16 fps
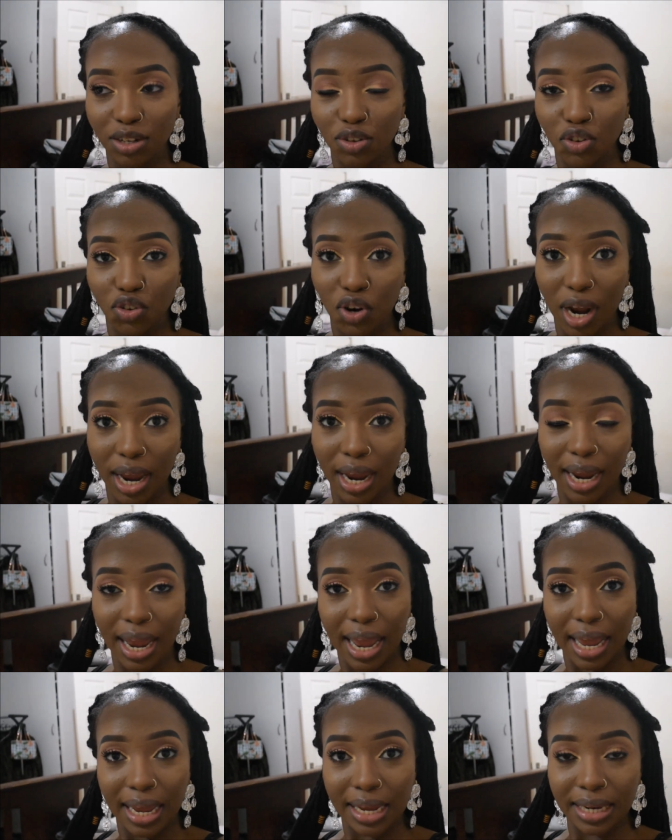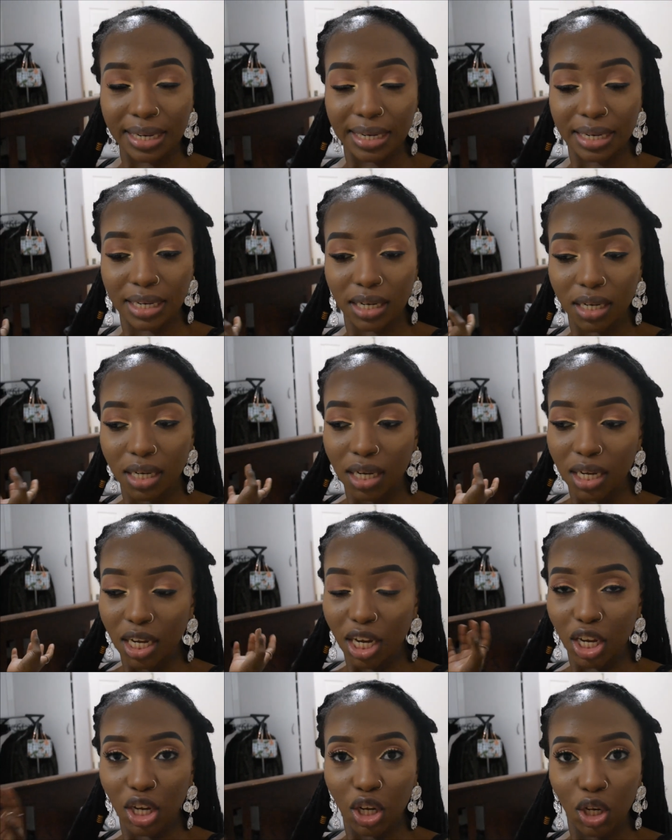try and
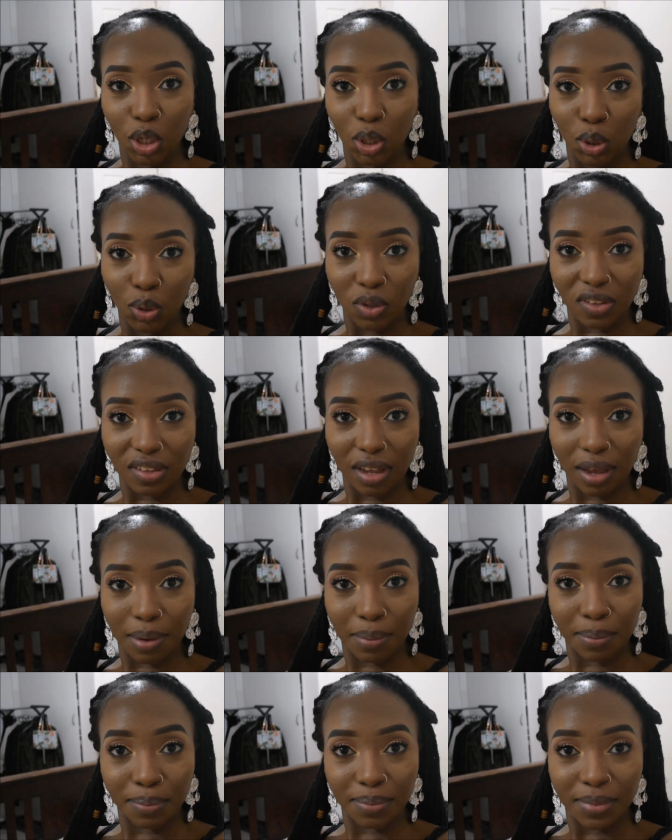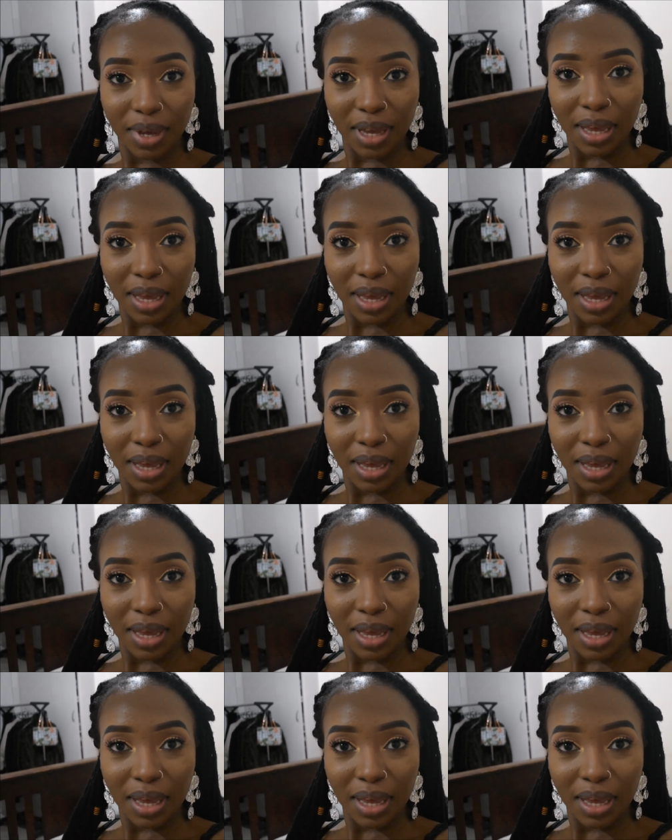include some